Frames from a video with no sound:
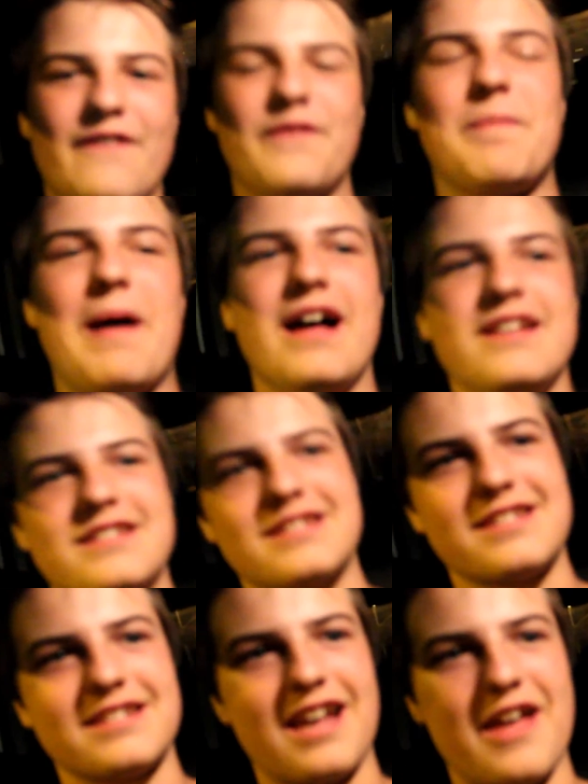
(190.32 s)
Life of
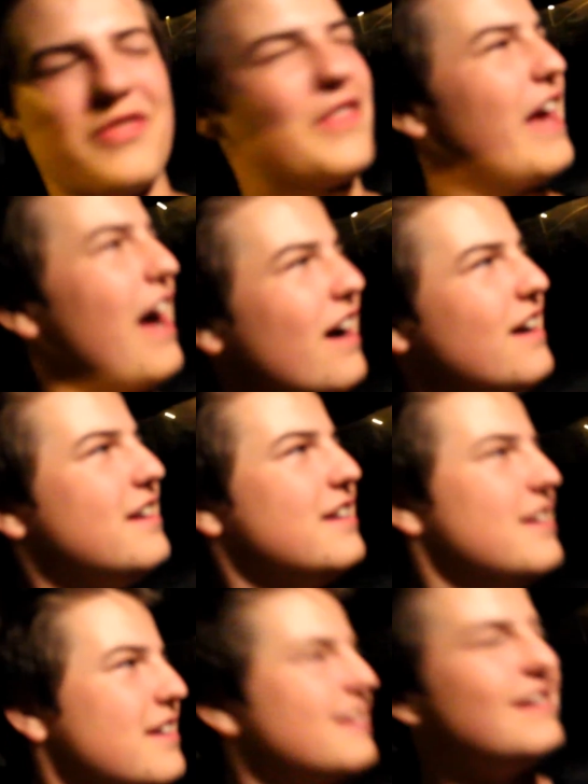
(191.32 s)
Pets. yeah.
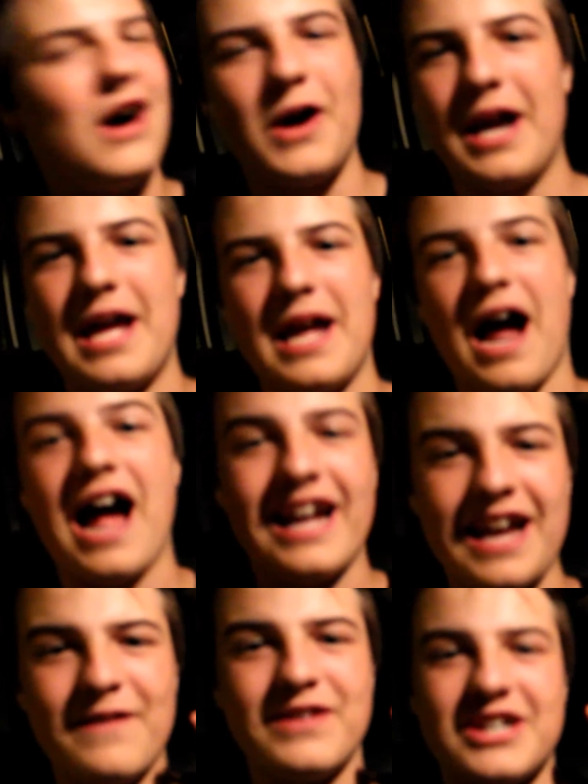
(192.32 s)
Okay, I
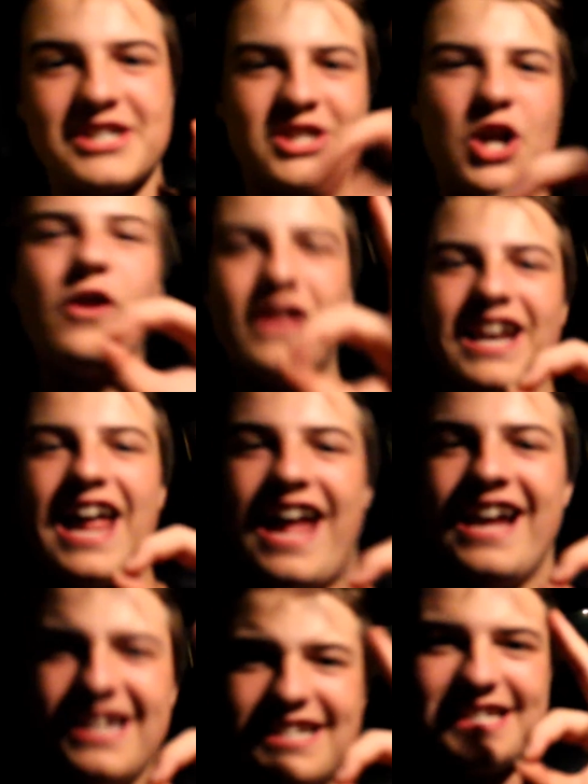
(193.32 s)
gave it a solid
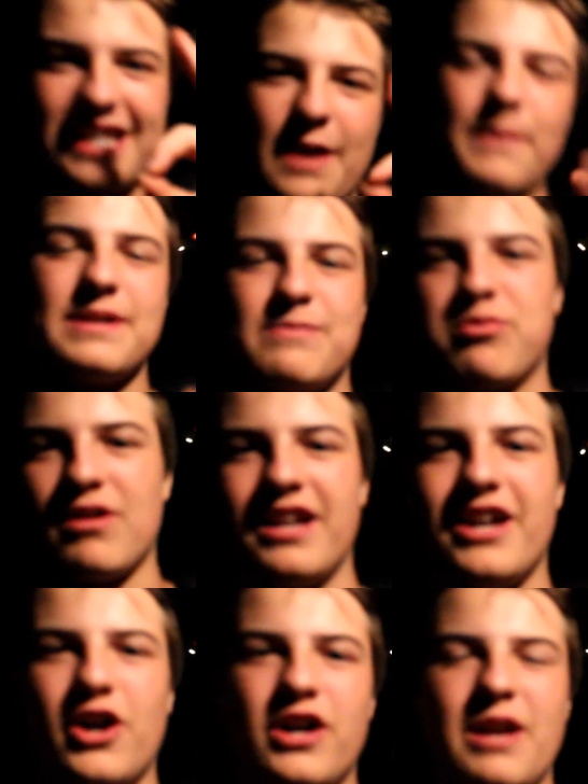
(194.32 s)
eight. It was
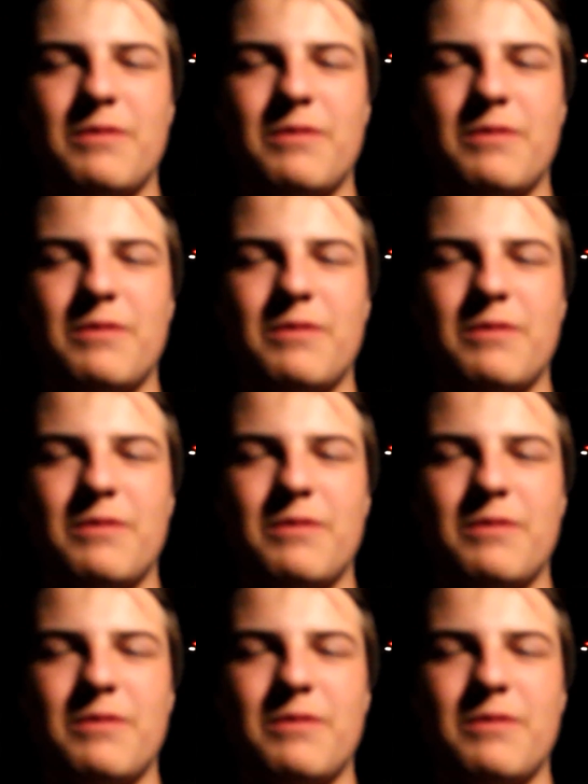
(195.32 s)
pretty good.